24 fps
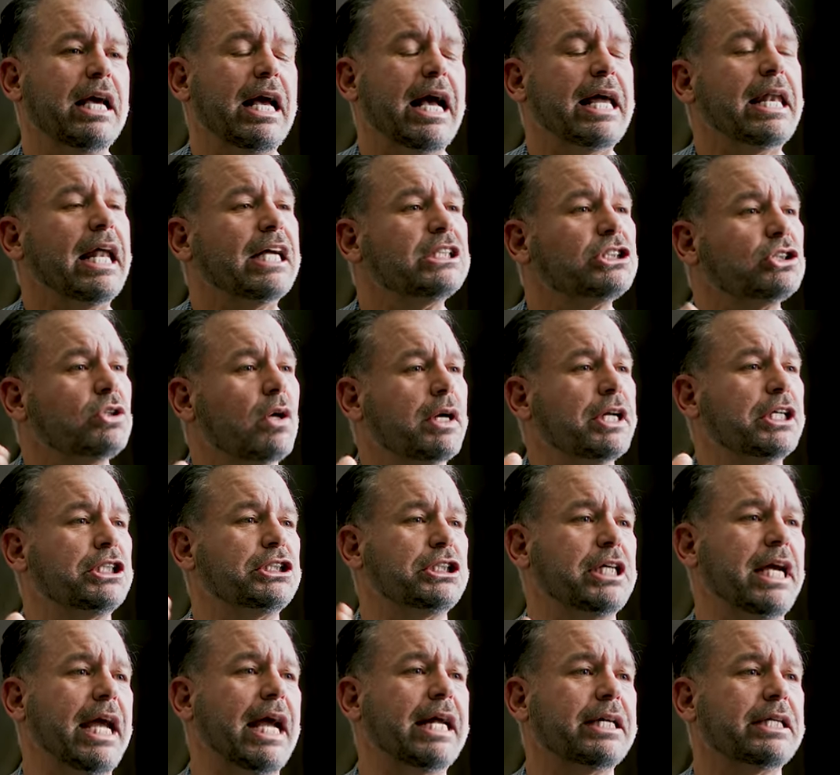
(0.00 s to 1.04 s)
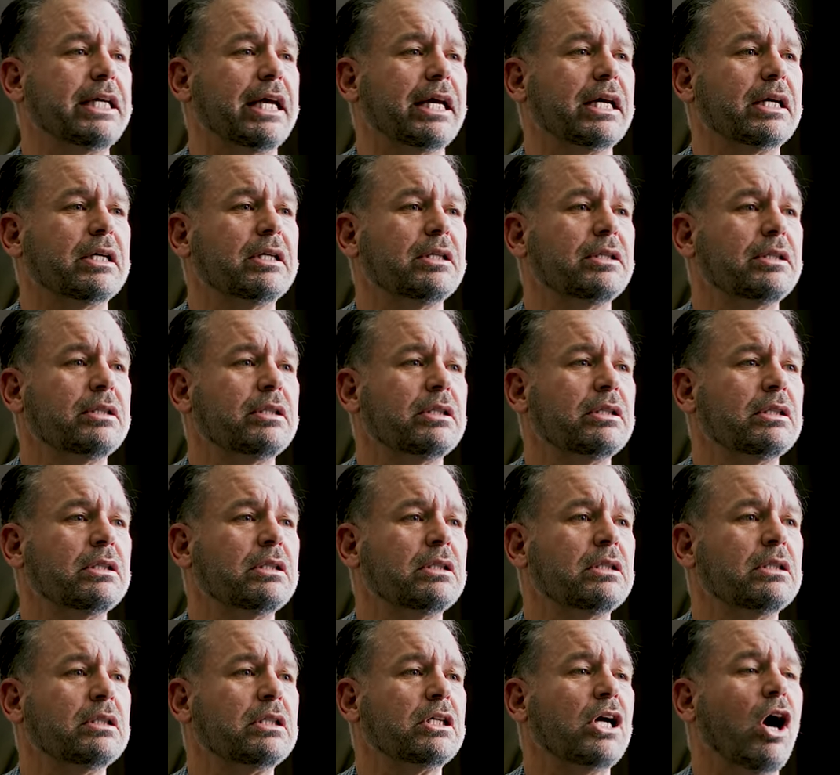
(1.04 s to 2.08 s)
And I started chanting,
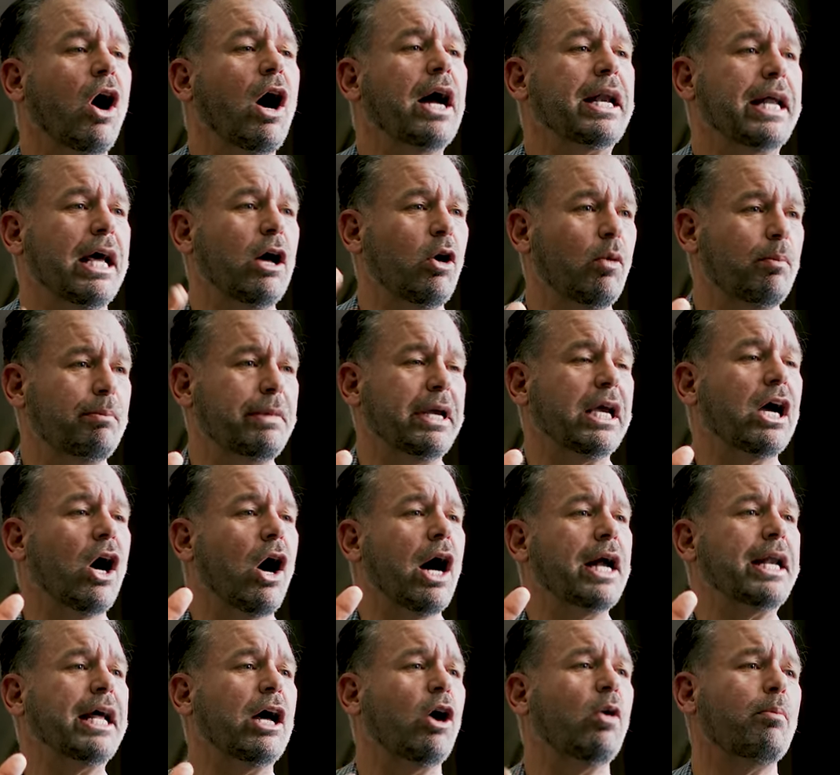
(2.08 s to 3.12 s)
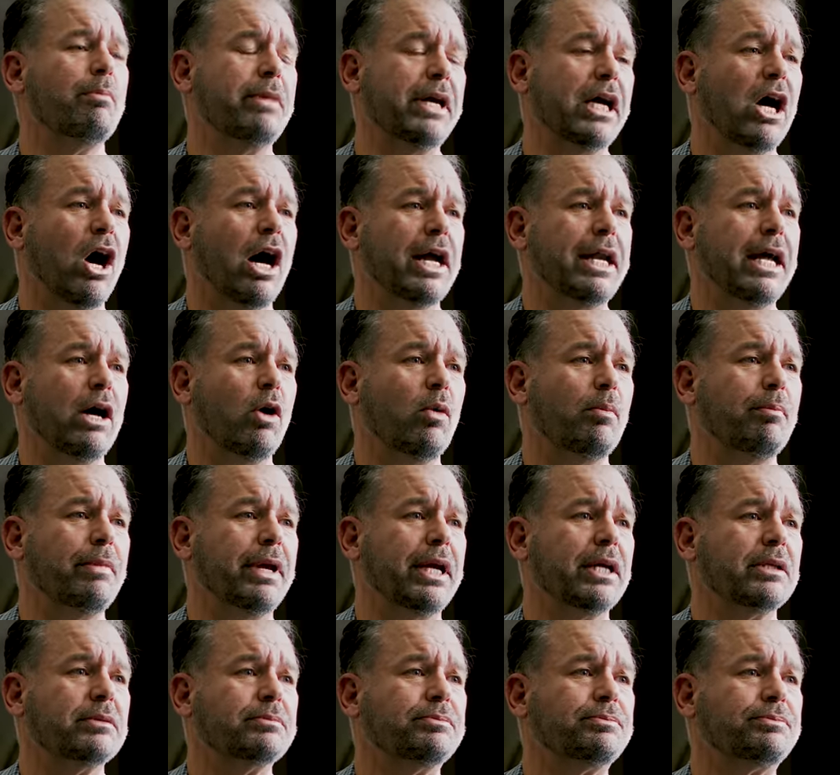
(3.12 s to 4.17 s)
God help me, God help me, God help
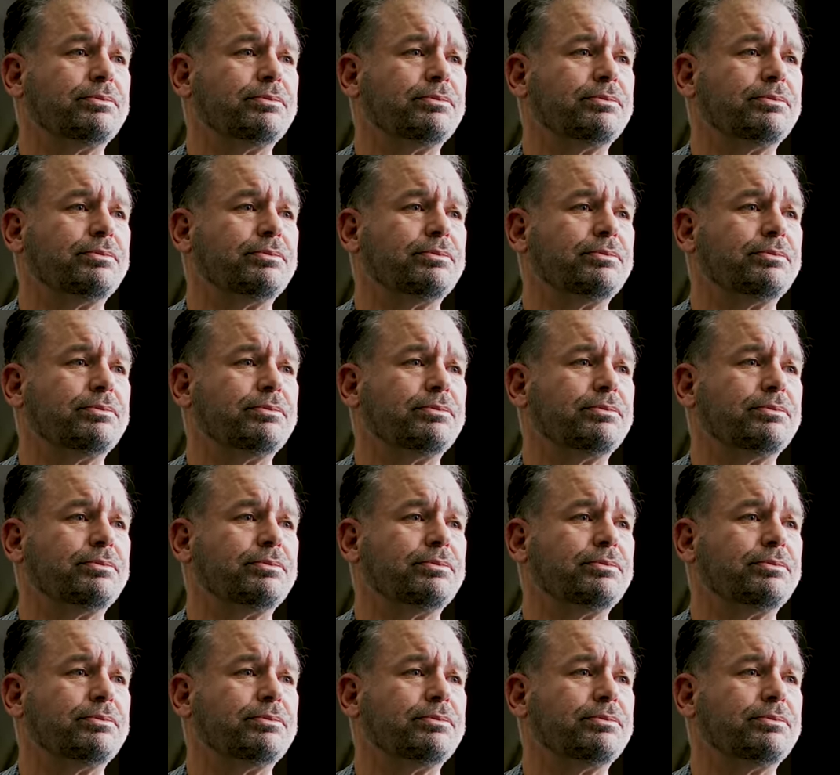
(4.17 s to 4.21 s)
me.